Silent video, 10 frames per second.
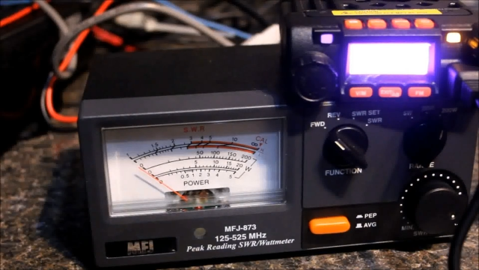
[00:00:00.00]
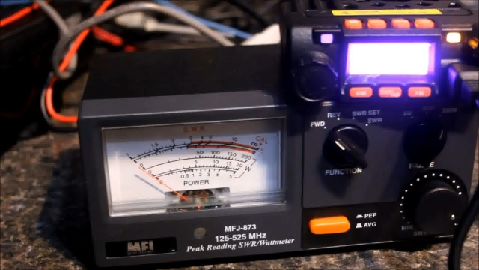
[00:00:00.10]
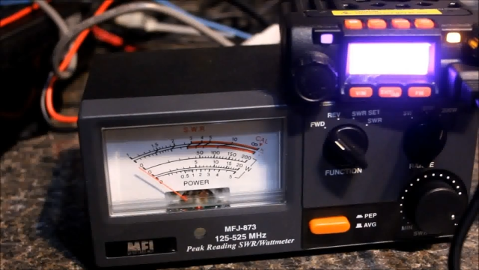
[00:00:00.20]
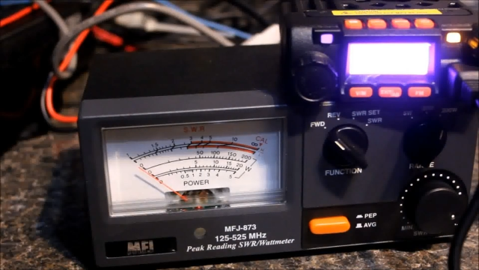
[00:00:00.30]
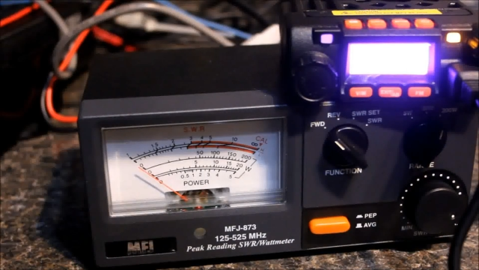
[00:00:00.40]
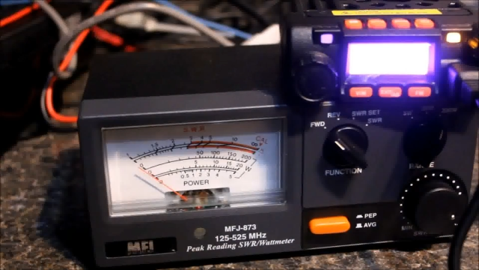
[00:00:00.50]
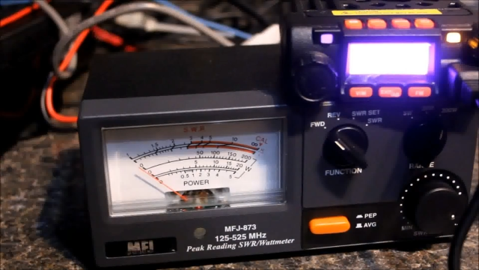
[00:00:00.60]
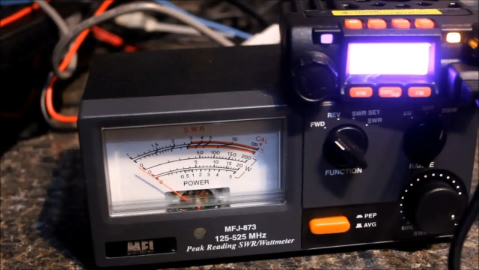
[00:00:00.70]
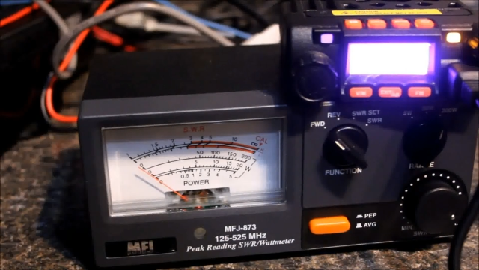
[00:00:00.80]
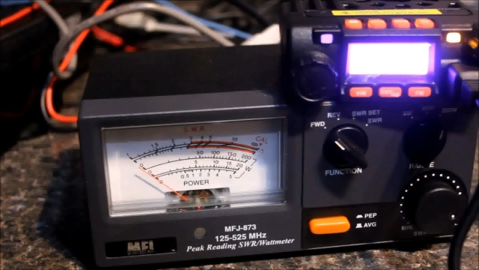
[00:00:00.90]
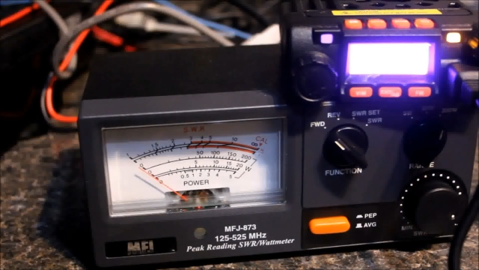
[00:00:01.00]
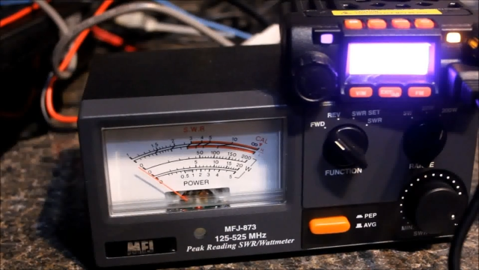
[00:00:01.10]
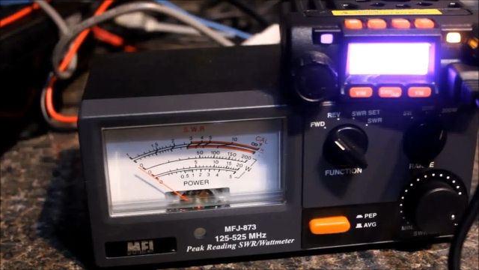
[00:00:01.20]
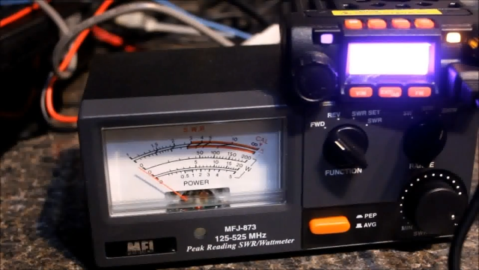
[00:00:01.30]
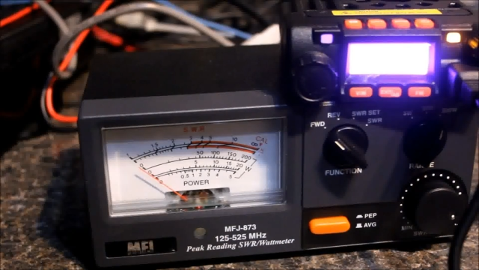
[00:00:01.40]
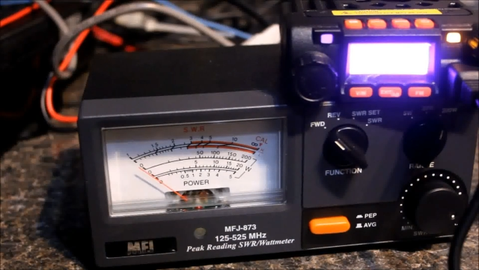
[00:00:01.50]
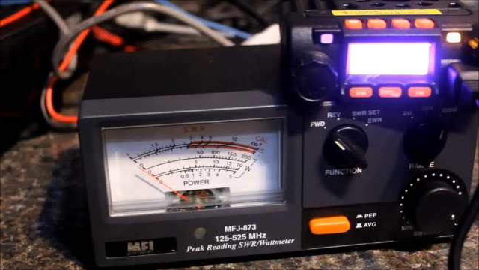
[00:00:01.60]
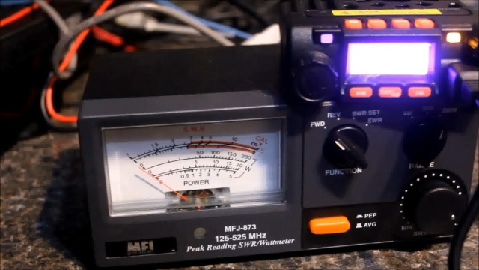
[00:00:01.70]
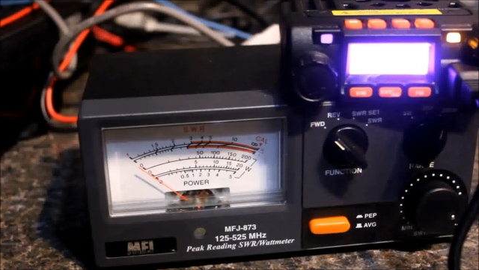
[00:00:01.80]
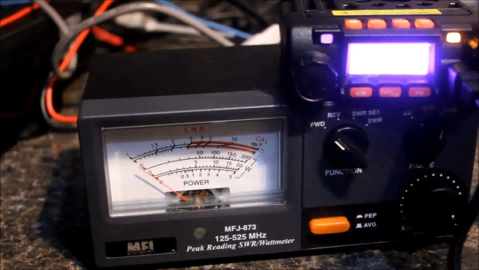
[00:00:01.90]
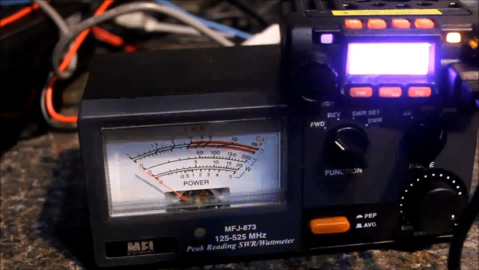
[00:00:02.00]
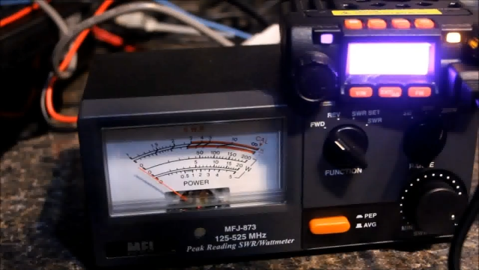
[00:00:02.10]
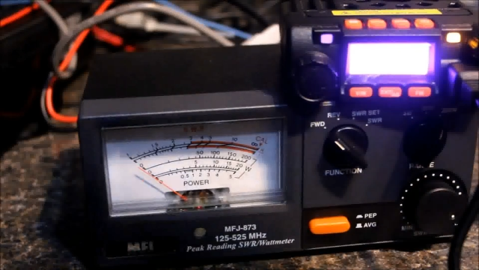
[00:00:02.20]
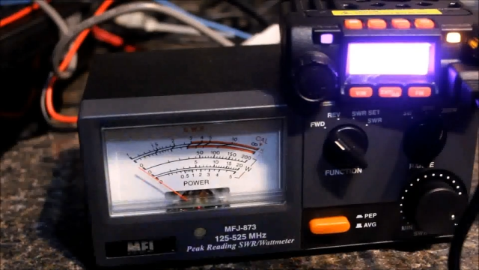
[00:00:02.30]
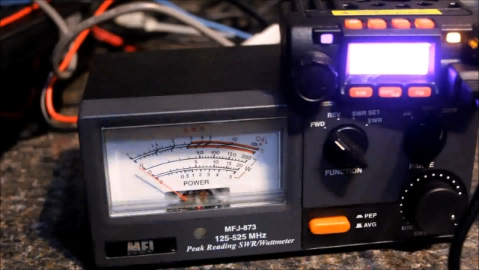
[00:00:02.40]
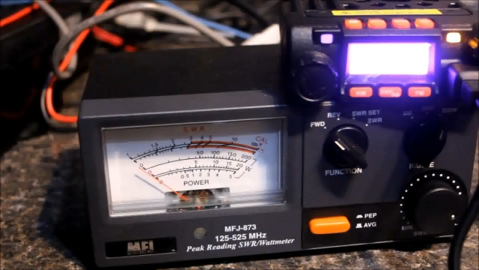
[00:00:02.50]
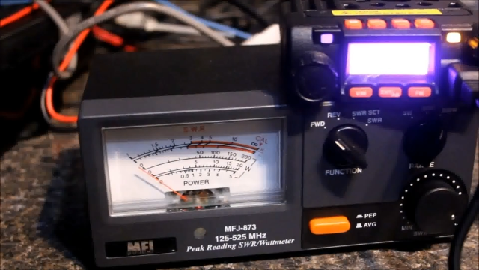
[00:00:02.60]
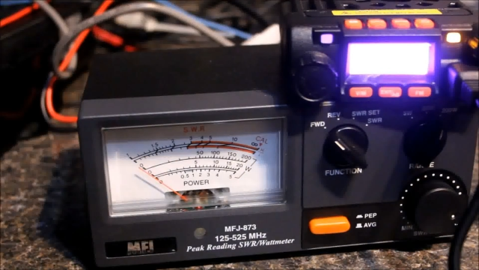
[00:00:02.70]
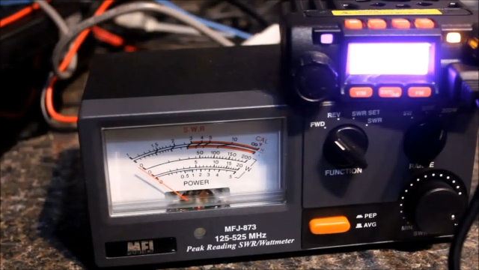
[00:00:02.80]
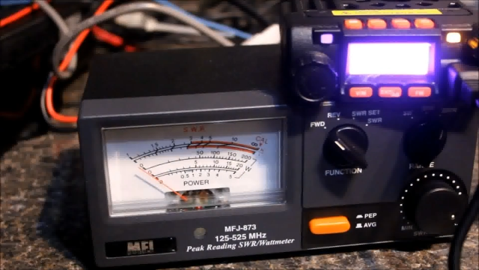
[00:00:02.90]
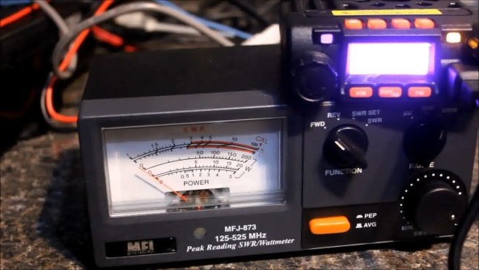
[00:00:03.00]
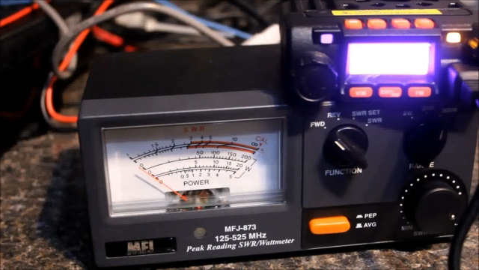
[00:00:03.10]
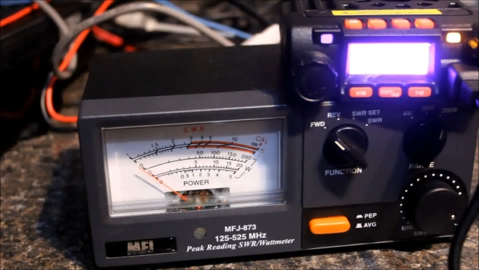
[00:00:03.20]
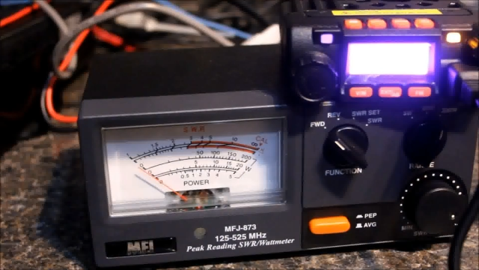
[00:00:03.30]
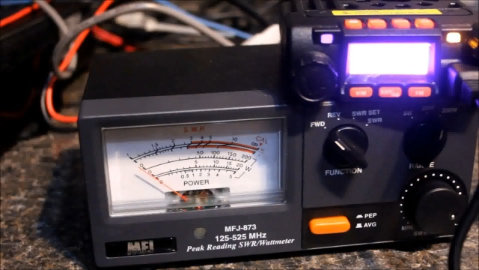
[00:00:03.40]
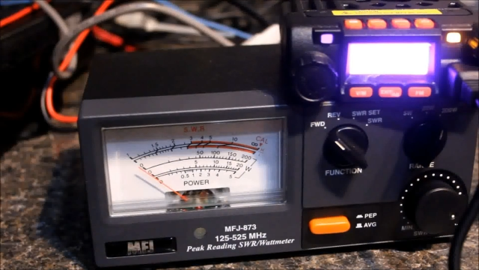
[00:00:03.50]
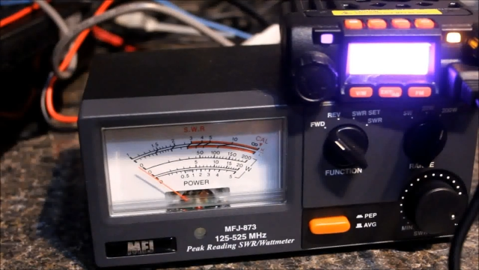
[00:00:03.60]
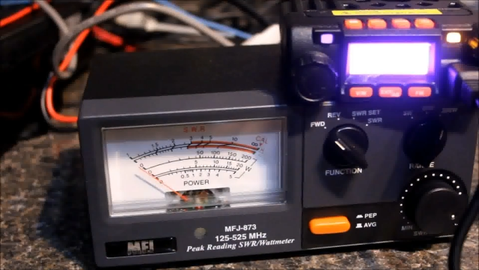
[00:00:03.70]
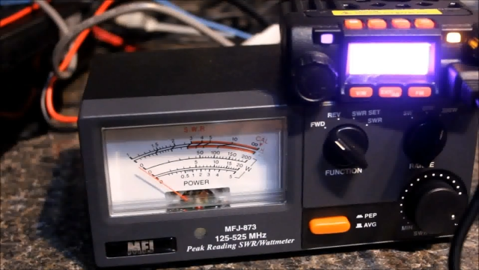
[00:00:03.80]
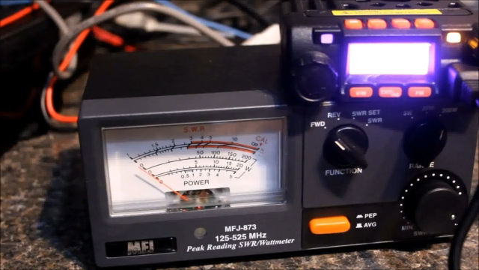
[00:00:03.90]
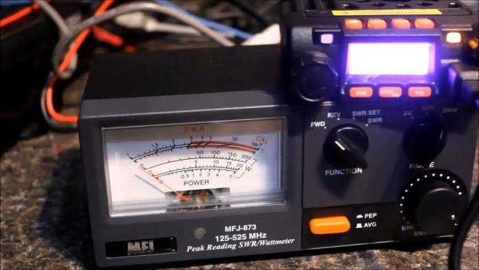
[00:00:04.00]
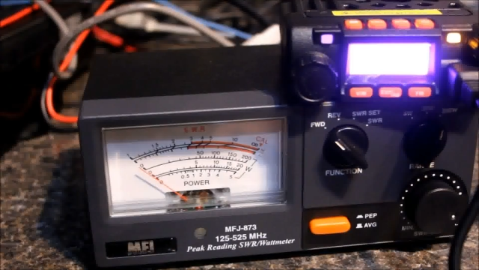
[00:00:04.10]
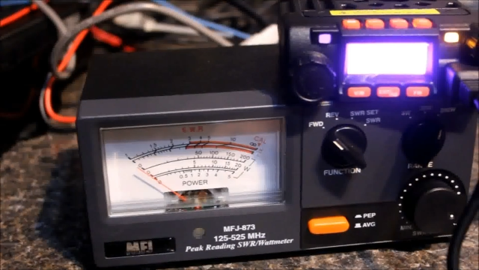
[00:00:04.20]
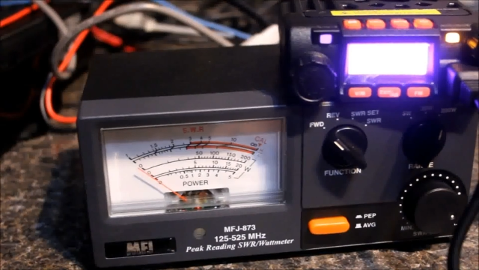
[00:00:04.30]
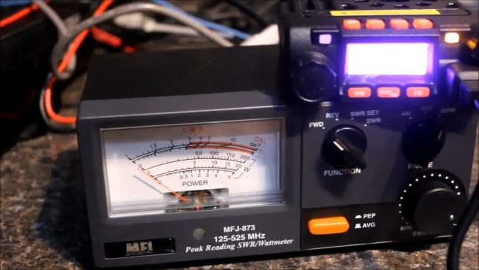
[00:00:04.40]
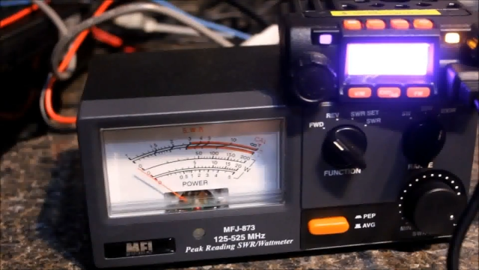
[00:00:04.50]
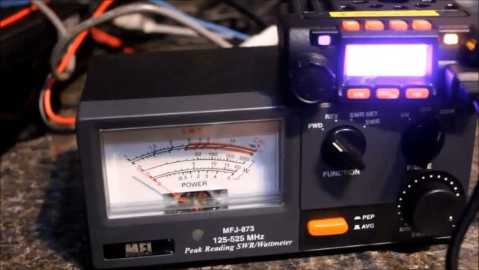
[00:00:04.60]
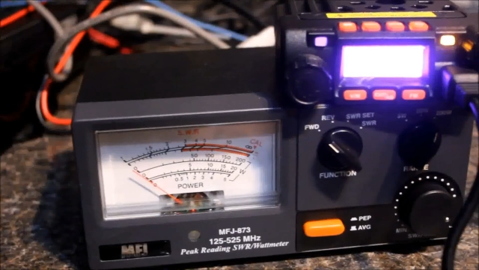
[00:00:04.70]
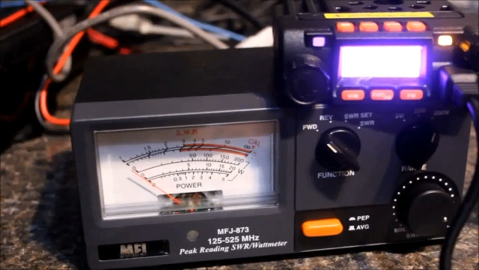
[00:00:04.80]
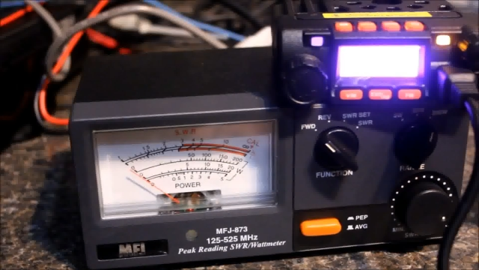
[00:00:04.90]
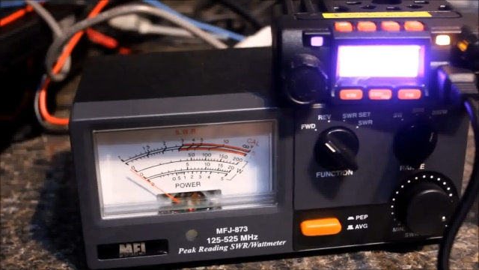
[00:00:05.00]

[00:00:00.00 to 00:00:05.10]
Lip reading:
(no speaker visible)